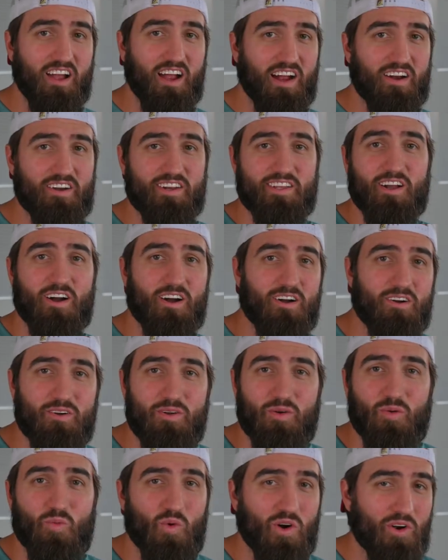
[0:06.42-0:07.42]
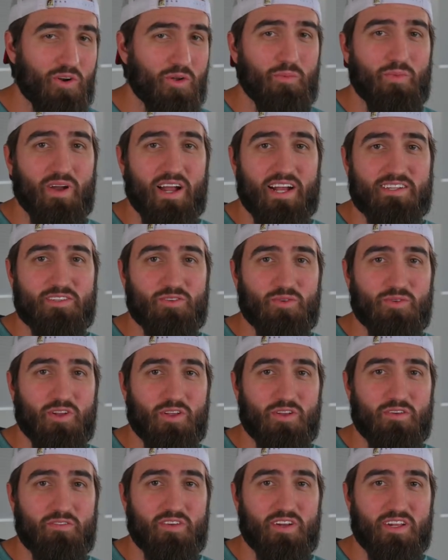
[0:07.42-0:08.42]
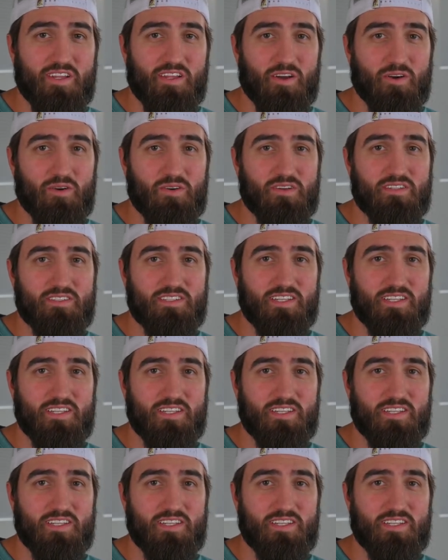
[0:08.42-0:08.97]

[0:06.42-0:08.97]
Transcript: Howdy y'all, and welcome back to another video.